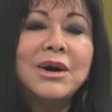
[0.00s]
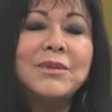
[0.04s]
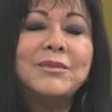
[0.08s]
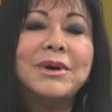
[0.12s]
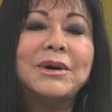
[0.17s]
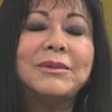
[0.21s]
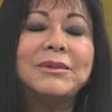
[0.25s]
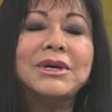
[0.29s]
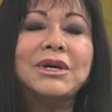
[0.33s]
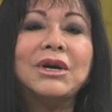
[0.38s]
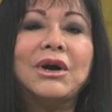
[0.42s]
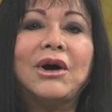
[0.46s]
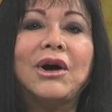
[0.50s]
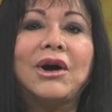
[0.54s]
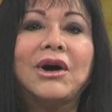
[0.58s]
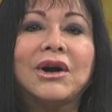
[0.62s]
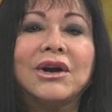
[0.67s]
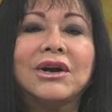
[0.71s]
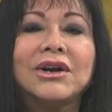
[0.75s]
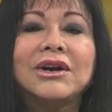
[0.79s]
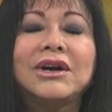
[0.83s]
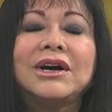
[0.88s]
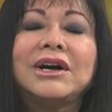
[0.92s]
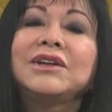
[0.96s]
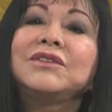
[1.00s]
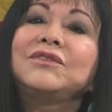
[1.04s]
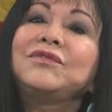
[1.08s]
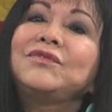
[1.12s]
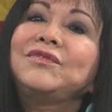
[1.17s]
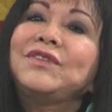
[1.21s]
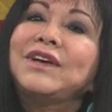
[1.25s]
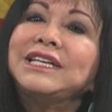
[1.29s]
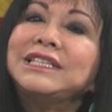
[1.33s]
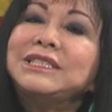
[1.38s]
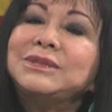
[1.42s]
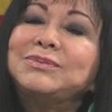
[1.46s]
But we are on
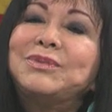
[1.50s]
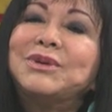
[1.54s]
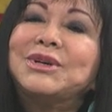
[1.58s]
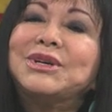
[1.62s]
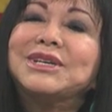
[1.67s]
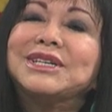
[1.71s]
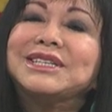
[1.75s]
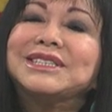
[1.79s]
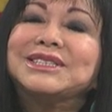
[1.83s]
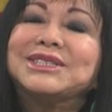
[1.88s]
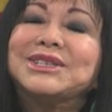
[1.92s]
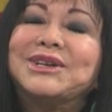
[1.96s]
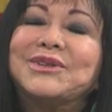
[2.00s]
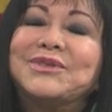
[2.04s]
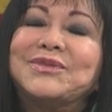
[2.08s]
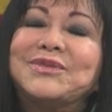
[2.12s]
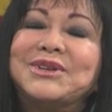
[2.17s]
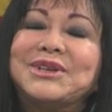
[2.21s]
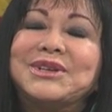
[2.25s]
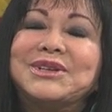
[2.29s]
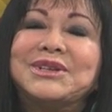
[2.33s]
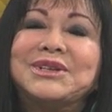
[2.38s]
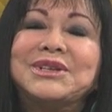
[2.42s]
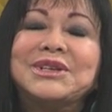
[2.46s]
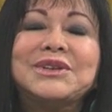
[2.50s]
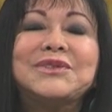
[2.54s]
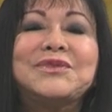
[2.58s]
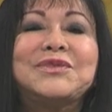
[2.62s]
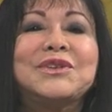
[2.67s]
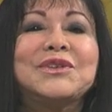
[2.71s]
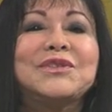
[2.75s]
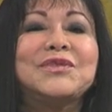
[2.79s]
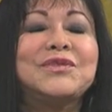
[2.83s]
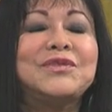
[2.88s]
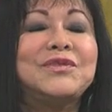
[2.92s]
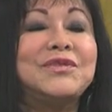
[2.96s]
Facebook. So if you look
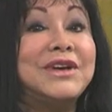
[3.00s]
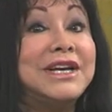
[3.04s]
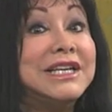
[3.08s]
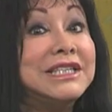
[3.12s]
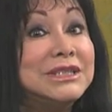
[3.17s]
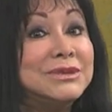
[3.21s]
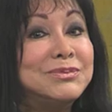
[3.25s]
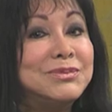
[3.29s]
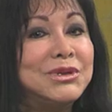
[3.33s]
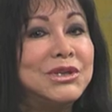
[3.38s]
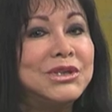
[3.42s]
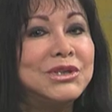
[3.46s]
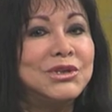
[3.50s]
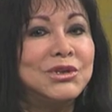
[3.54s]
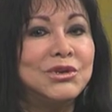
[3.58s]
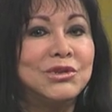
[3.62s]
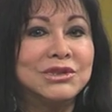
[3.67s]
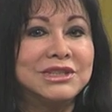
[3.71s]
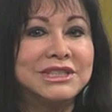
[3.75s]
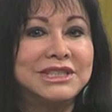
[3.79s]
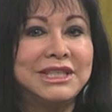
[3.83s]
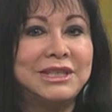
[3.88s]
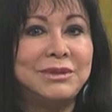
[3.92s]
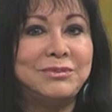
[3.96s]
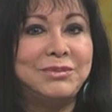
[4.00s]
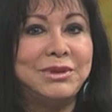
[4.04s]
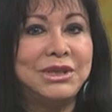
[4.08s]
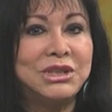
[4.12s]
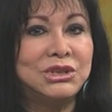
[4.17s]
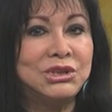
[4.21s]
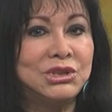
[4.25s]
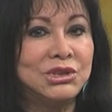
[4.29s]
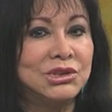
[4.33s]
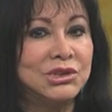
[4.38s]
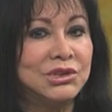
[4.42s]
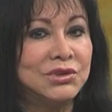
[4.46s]
for Facebook, you'll see
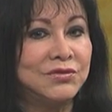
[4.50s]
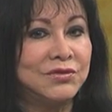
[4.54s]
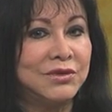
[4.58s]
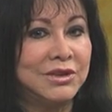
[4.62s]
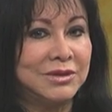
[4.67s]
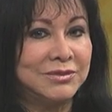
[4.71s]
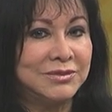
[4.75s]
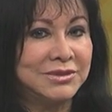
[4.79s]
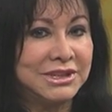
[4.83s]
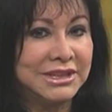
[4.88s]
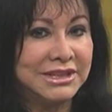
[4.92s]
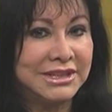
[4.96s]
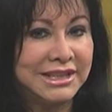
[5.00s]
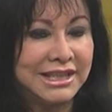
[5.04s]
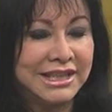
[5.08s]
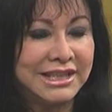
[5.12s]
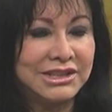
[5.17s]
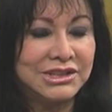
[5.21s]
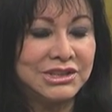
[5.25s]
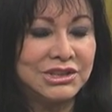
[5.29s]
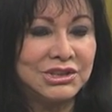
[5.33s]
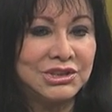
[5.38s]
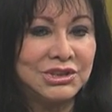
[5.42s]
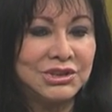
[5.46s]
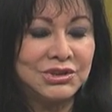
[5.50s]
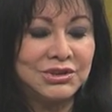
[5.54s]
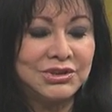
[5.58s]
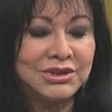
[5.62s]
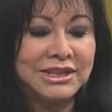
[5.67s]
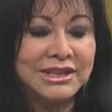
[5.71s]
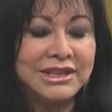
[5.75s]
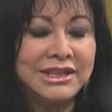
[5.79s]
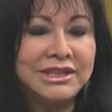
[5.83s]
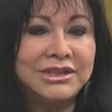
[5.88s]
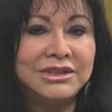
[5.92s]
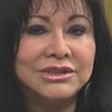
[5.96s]
pictures from today's
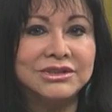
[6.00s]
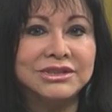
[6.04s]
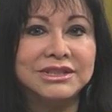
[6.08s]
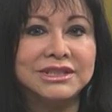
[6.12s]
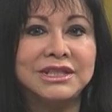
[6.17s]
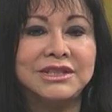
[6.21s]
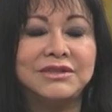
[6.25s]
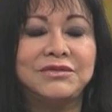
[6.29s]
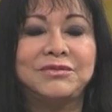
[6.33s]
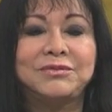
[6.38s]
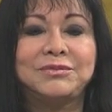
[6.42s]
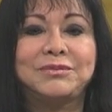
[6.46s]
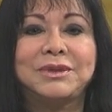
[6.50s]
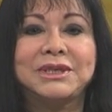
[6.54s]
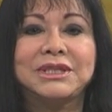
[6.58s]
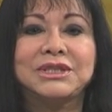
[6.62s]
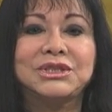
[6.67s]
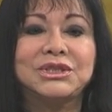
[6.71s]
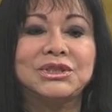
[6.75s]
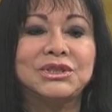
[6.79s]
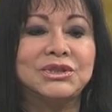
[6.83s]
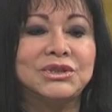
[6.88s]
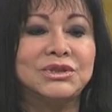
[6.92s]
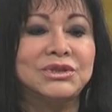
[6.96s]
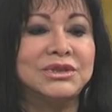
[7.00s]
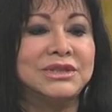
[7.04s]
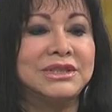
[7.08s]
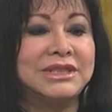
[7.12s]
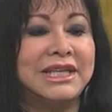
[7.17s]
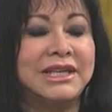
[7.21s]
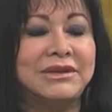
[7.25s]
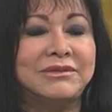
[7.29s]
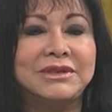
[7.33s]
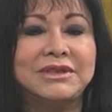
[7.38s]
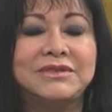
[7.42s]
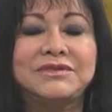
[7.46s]
shooting. You'll see pictures
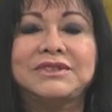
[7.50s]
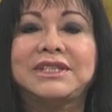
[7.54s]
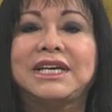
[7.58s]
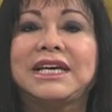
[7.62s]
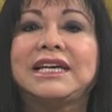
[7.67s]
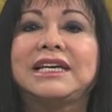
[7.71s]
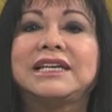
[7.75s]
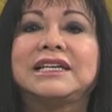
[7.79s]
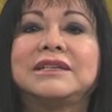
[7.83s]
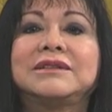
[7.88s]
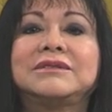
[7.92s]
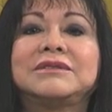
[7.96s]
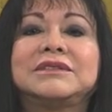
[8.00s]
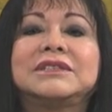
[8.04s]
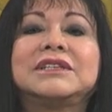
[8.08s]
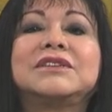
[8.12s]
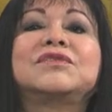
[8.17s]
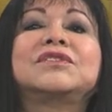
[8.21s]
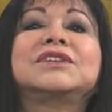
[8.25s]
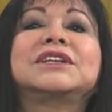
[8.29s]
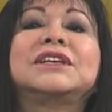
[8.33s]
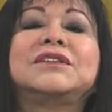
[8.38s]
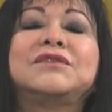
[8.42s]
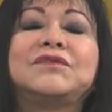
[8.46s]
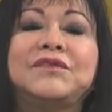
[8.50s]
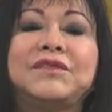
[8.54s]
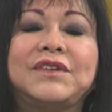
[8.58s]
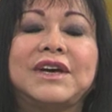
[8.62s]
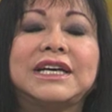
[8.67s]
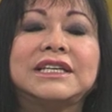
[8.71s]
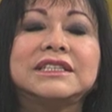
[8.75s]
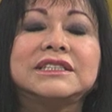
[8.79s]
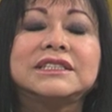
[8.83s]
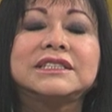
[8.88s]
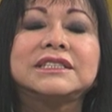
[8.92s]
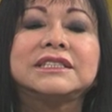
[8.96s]
that we've taken, different
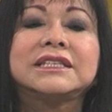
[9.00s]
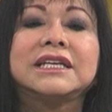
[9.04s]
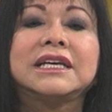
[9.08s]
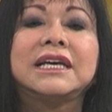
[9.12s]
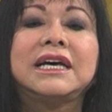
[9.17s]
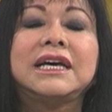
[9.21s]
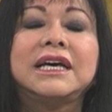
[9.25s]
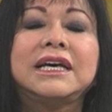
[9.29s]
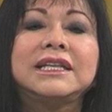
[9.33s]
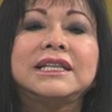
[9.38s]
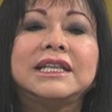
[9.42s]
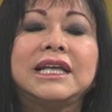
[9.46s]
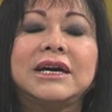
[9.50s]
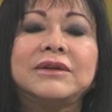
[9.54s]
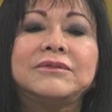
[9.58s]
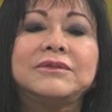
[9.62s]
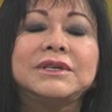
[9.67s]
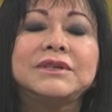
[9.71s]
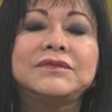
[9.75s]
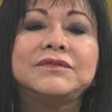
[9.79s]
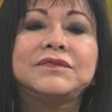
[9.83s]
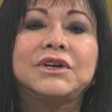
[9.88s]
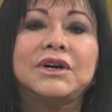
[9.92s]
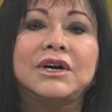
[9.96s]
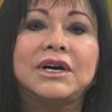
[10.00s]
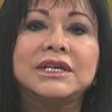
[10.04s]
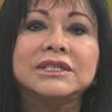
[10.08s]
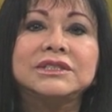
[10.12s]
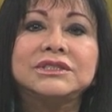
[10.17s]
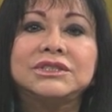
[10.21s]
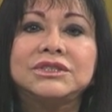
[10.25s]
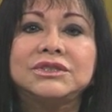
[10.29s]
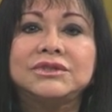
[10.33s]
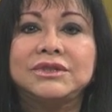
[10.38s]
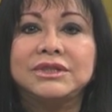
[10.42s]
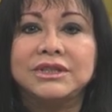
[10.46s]
events that we've gone
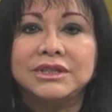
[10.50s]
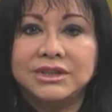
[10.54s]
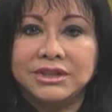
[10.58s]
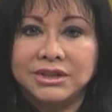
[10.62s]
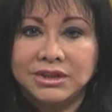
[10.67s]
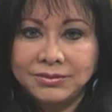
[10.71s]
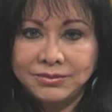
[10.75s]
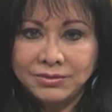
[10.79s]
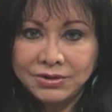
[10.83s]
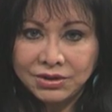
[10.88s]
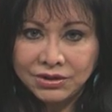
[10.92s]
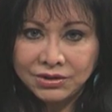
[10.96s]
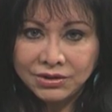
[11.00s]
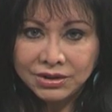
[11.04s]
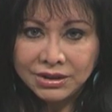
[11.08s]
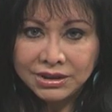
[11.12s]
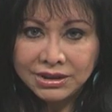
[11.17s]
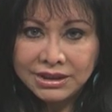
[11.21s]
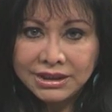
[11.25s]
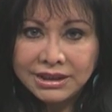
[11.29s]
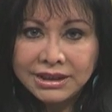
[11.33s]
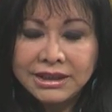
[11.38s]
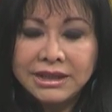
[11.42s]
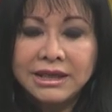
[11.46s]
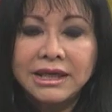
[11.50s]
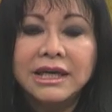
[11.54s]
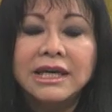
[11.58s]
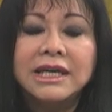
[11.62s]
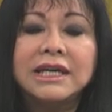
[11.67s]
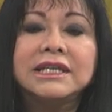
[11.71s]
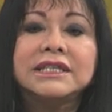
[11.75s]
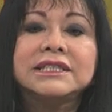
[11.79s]
to in the community.